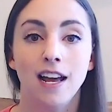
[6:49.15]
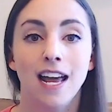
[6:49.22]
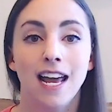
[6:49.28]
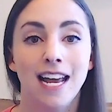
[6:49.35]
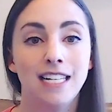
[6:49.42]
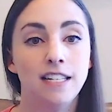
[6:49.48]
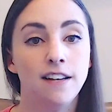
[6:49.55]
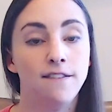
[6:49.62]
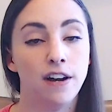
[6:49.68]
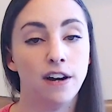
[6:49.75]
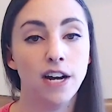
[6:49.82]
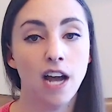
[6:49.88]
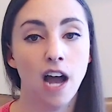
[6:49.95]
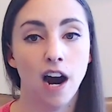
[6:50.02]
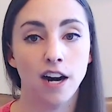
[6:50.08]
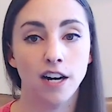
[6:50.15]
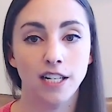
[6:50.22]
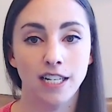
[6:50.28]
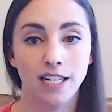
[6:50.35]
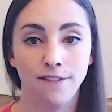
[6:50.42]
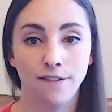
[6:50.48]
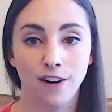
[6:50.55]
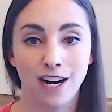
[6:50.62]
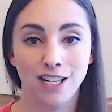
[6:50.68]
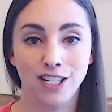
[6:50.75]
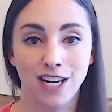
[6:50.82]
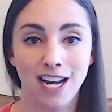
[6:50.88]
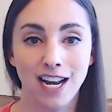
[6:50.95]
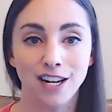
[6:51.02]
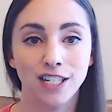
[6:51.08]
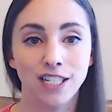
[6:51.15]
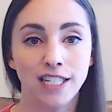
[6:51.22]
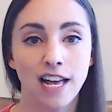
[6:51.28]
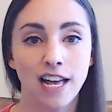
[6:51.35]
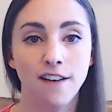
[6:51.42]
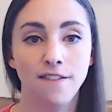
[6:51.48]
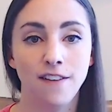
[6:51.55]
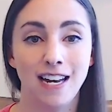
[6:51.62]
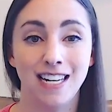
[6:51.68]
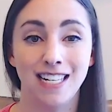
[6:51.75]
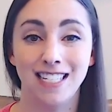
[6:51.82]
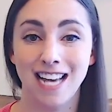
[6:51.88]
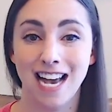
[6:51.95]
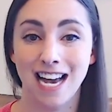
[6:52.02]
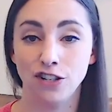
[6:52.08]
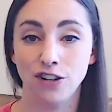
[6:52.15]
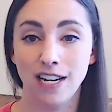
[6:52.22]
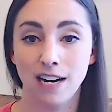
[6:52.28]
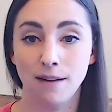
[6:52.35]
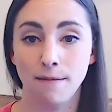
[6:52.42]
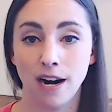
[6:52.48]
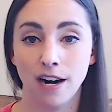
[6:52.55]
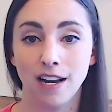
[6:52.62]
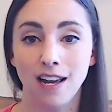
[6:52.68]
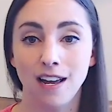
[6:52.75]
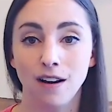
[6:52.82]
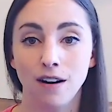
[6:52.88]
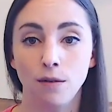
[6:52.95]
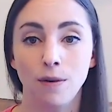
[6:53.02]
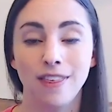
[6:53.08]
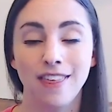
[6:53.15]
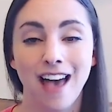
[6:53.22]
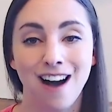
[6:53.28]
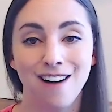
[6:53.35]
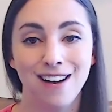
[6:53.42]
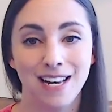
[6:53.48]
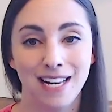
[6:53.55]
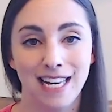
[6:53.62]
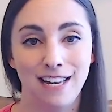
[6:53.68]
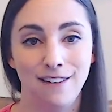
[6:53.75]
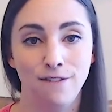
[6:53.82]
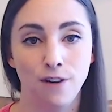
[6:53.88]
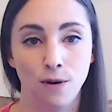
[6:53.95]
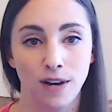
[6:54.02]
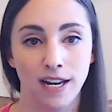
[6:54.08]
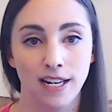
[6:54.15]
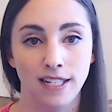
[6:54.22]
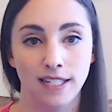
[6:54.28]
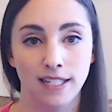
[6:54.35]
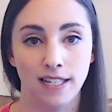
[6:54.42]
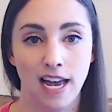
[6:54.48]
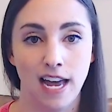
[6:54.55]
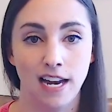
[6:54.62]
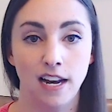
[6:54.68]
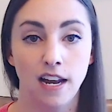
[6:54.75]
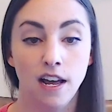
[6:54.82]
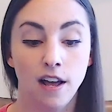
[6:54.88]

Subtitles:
it's very hard to differentiate yourself in a saturated market without a key focus and